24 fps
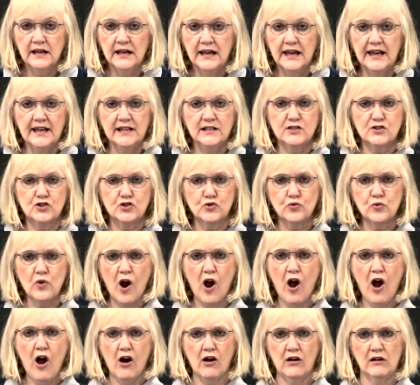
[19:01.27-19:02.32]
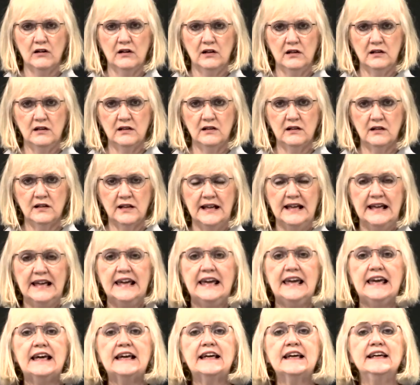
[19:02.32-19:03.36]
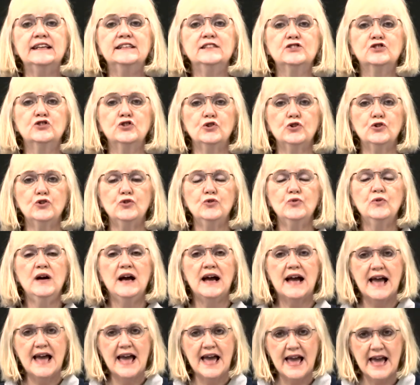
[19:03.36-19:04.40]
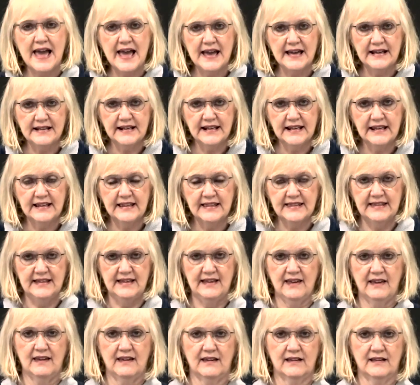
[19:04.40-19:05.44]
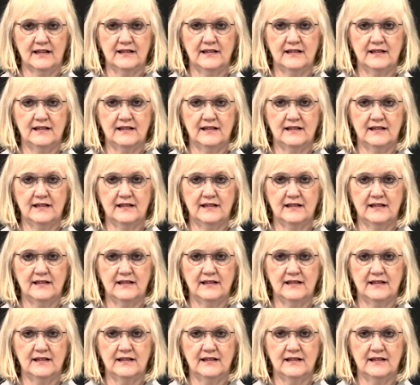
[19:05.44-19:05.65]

He's strong. He can do anything.